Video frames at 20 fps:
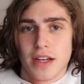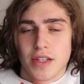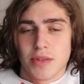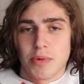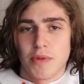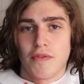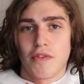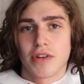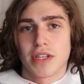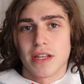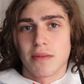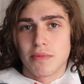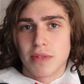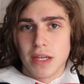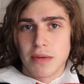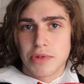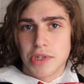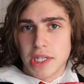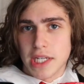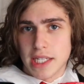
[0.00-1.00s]
So before some
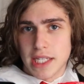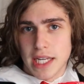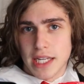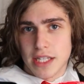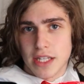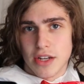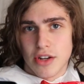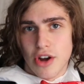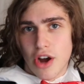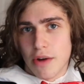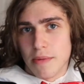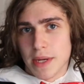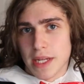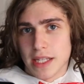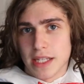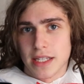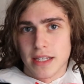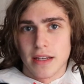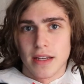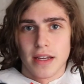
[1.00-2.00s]
dipshit decides to
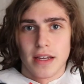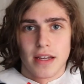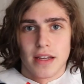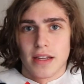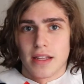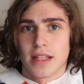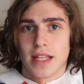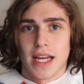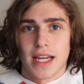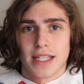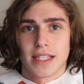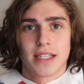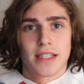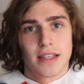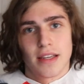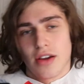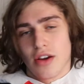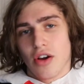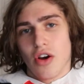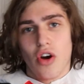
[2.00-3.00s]
comment that,
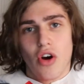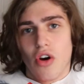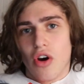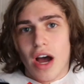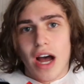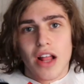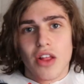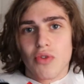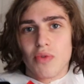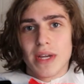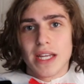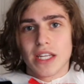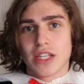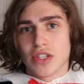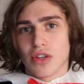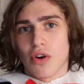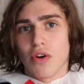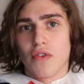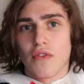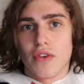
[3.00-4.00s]
oh, Halloween is
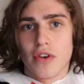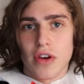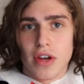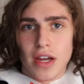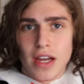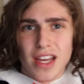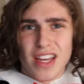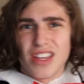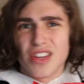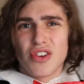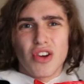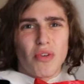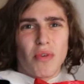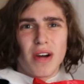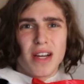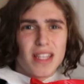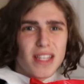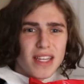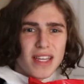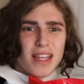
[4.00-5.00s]
over, you know
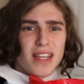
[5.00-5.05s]
what?